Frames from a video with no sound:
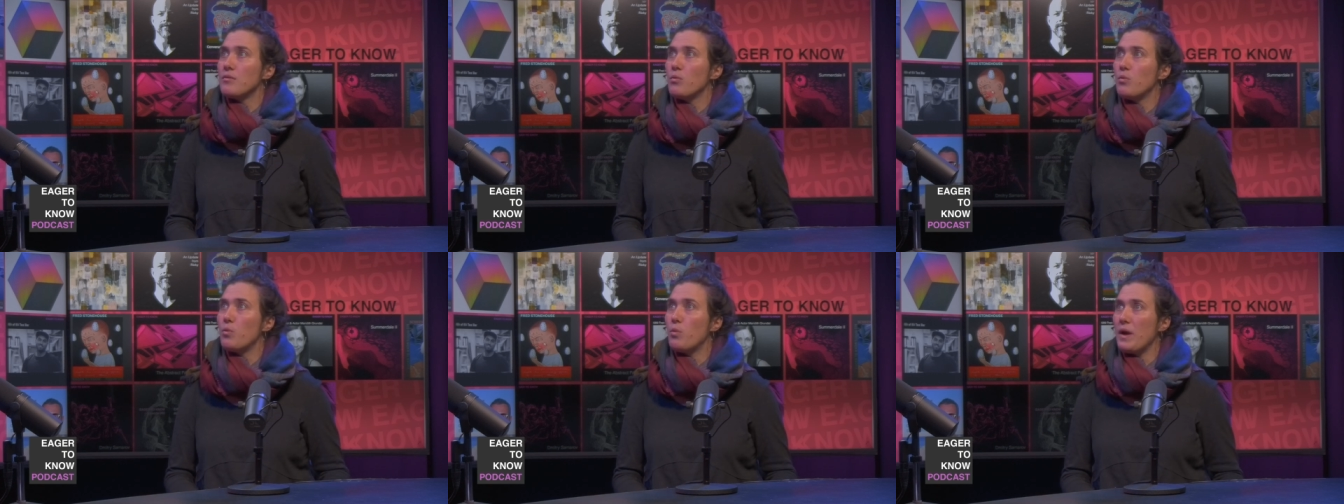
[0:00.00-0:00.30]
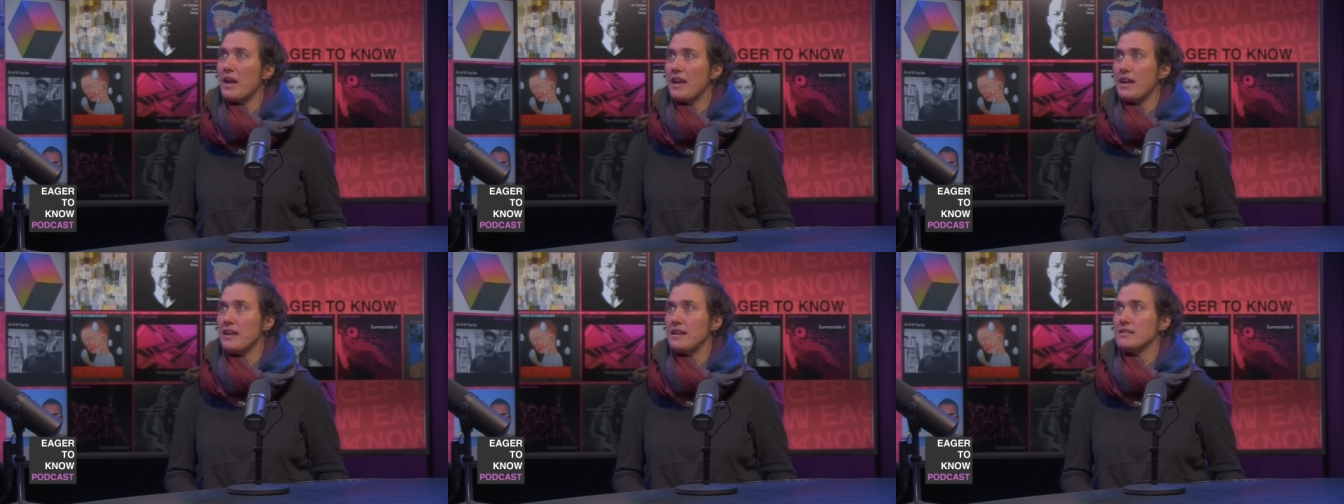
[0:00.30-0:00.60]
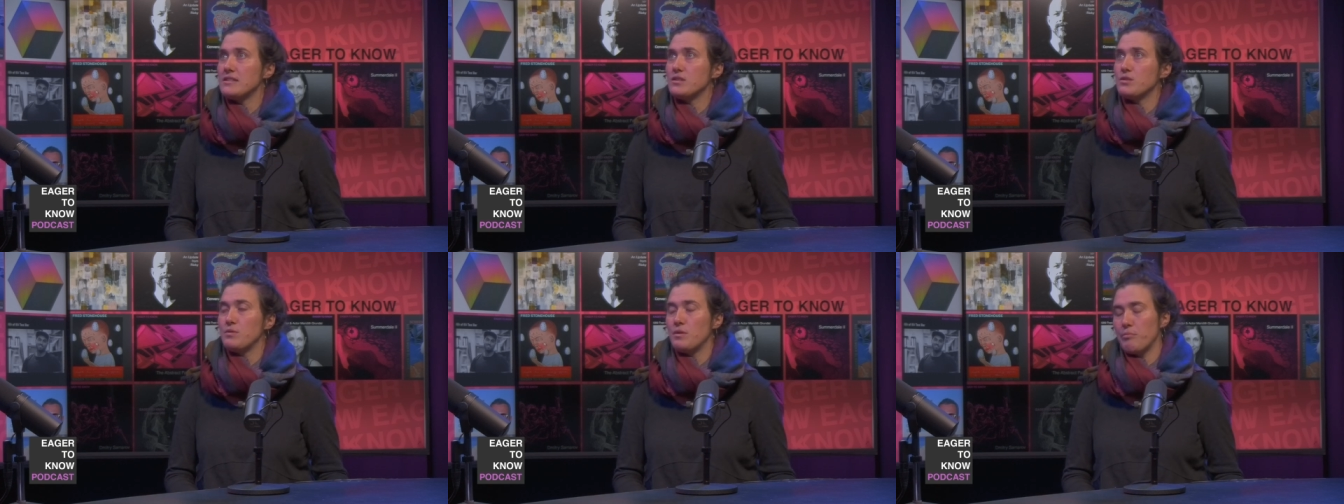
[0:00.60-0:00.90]

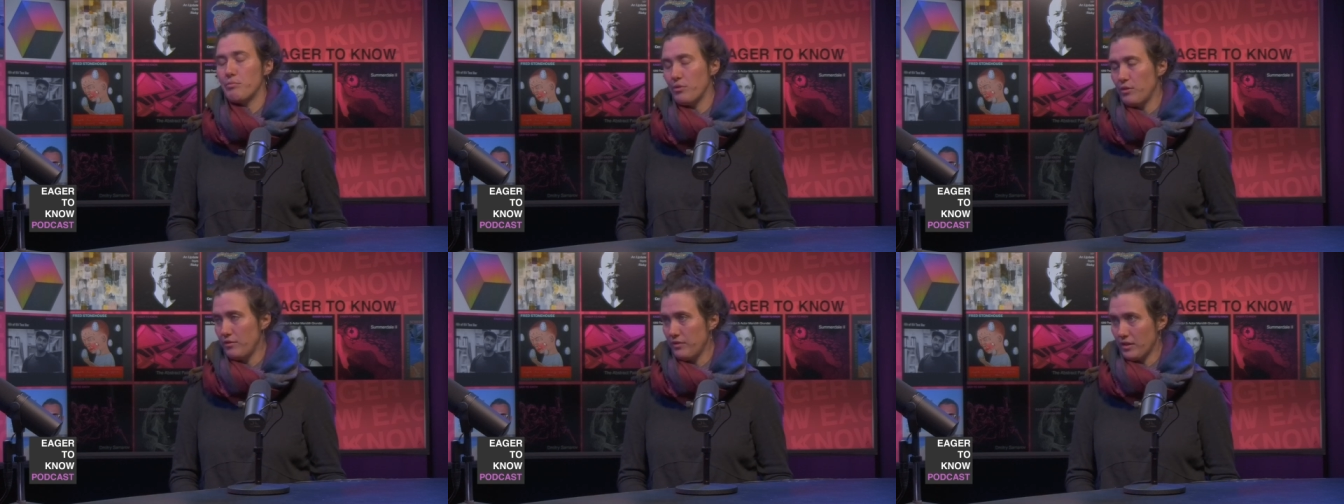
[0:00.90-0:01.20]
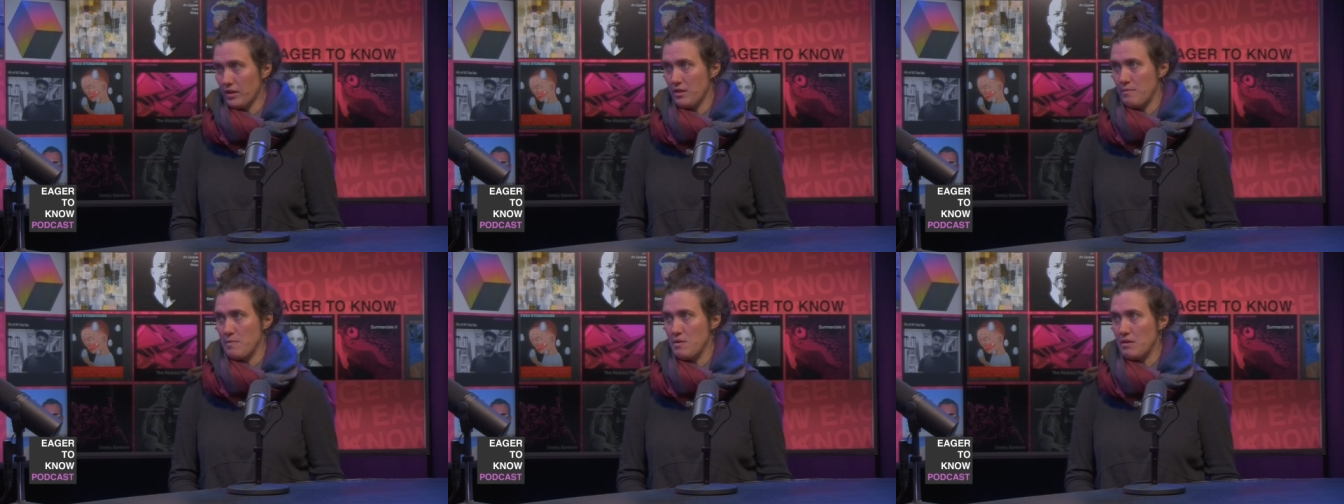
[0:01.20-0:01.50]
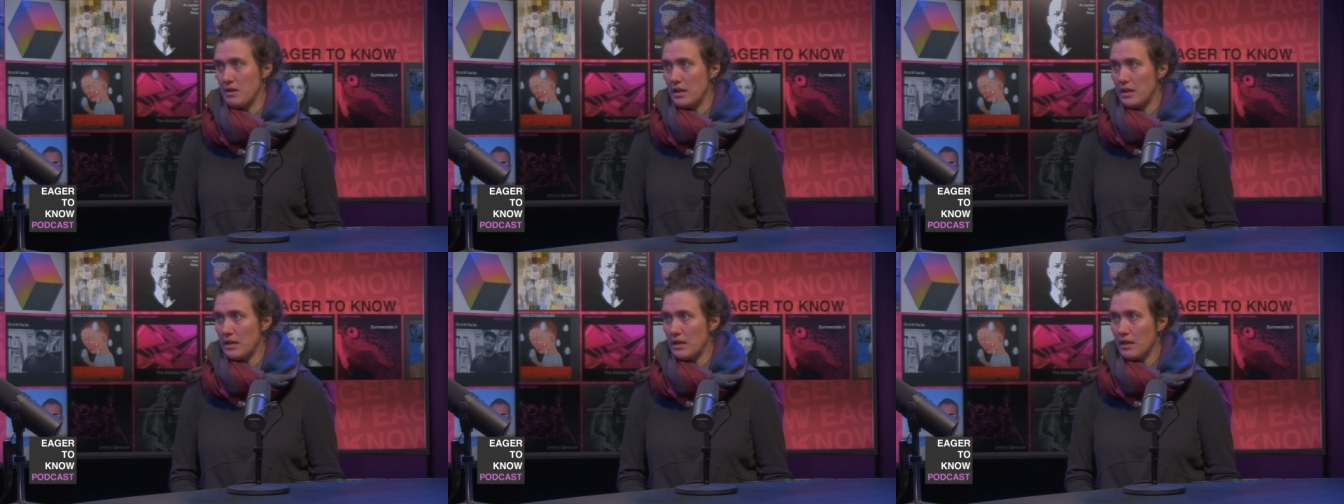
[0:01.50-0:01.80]
ways to improve a
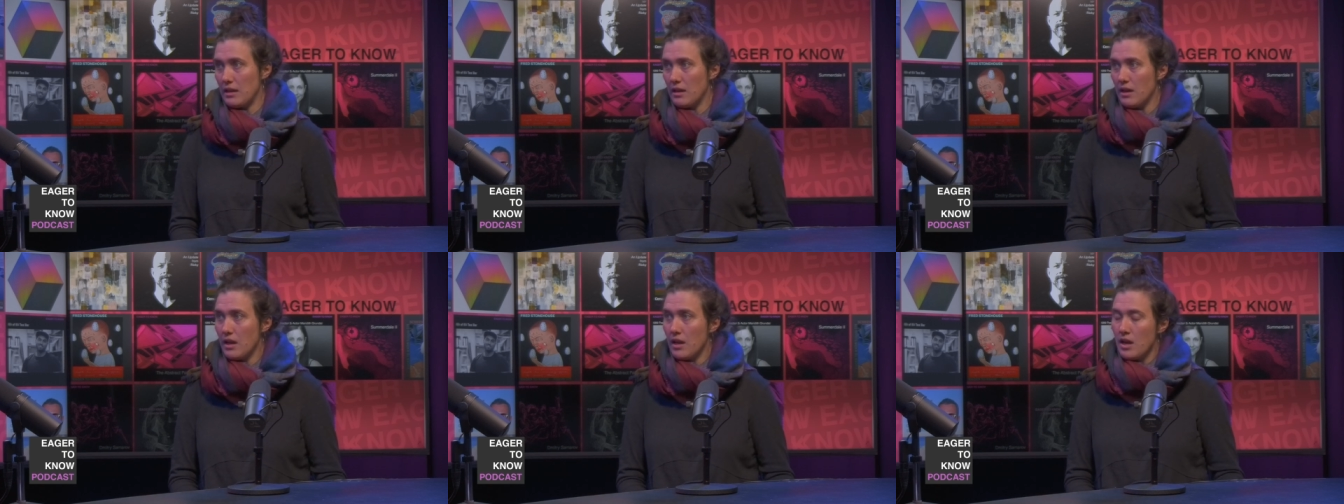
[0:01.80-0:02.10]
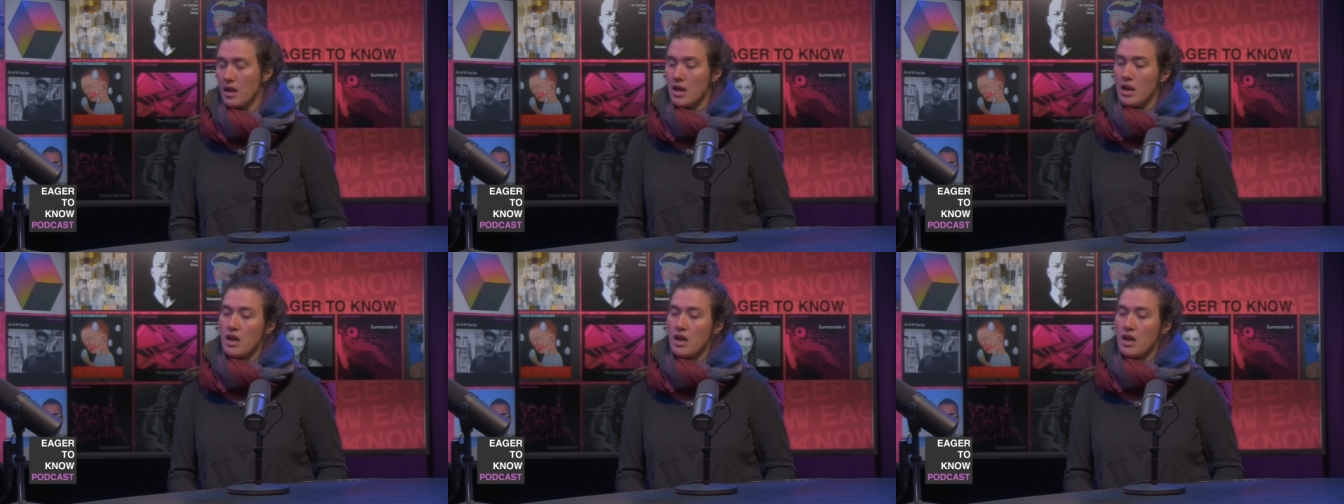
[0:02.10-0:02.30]
community. Mm-hmm.